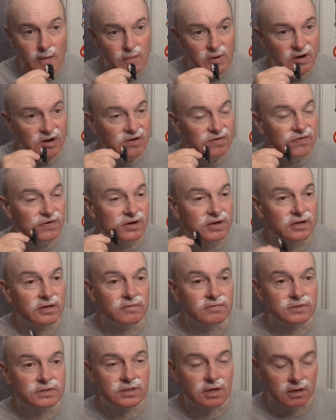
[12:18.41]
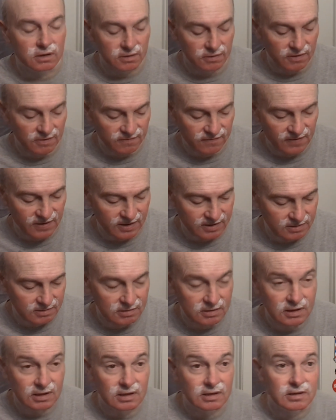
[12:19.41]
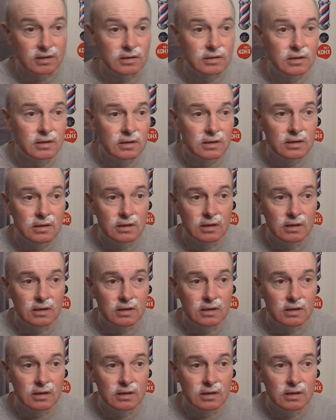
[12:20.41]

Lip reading: but I forget it was called the Final Cut.